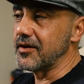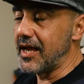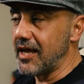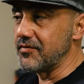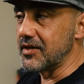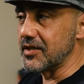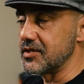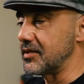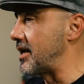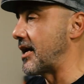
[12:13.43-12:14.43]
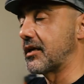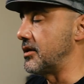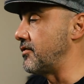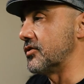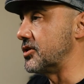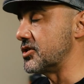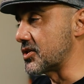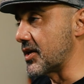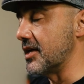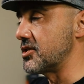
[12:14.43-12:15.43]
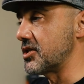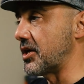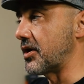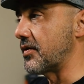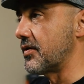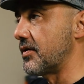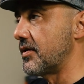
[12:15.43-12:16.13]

and evidence than I can even discuss here.